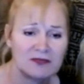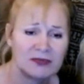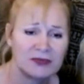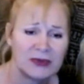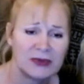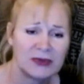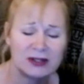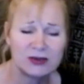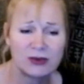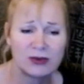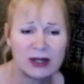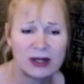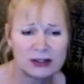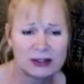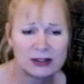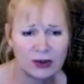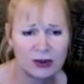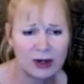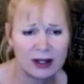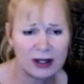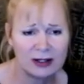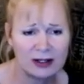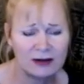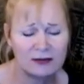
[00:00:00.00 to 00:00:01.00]
is
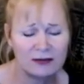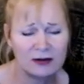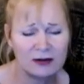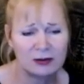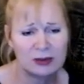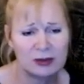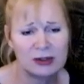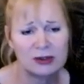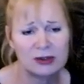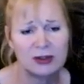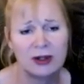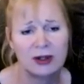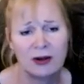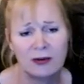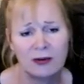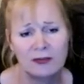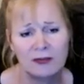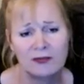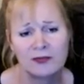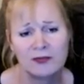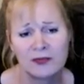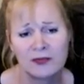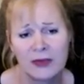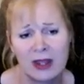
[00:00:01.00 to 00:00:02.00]
retrograde over Pluto,
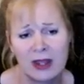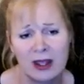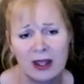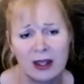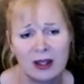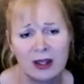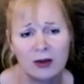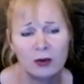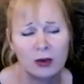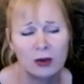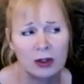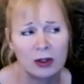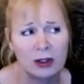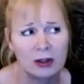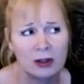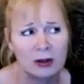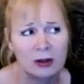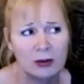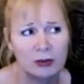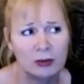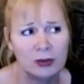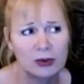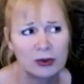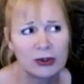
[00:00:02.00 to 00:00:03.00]
it will
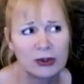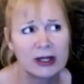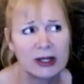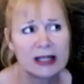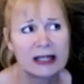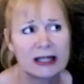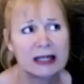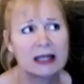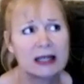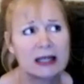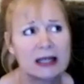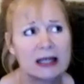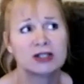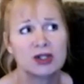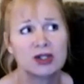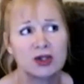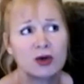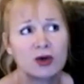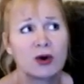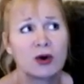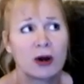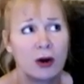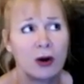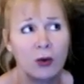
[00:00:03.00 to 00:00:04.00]
bring to
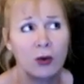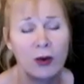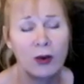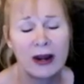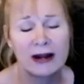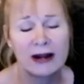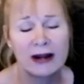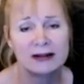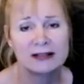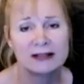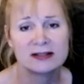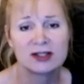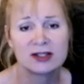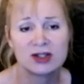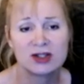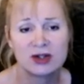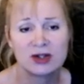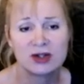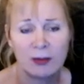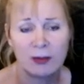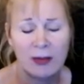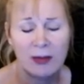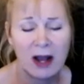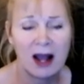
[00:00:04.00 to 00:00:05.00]
your awareness, to
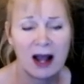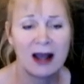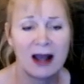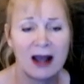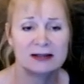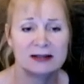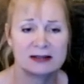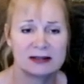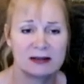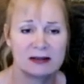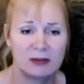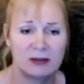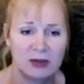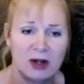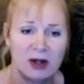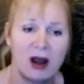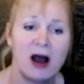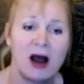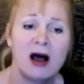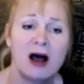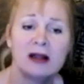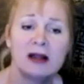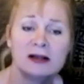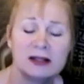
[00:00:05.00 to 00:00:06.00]
your mind, some
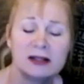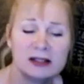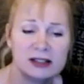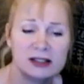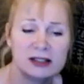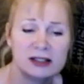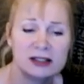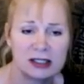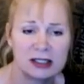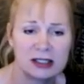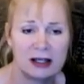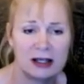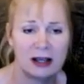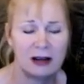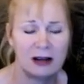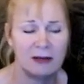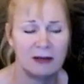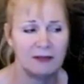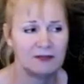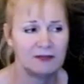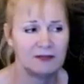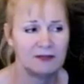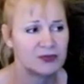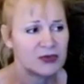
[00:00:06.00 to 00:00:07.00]
knowledge,
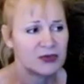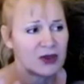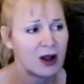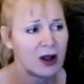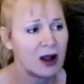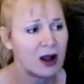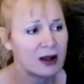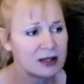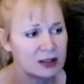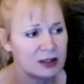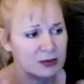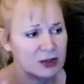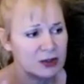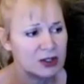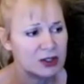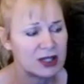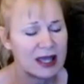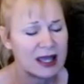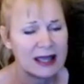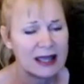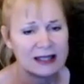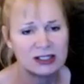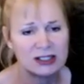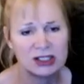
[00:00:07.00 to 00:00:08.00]
thought,
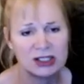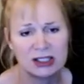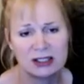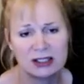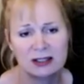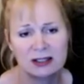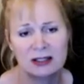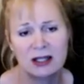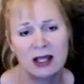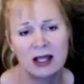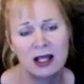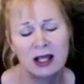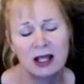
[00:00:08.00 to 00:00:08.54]
communication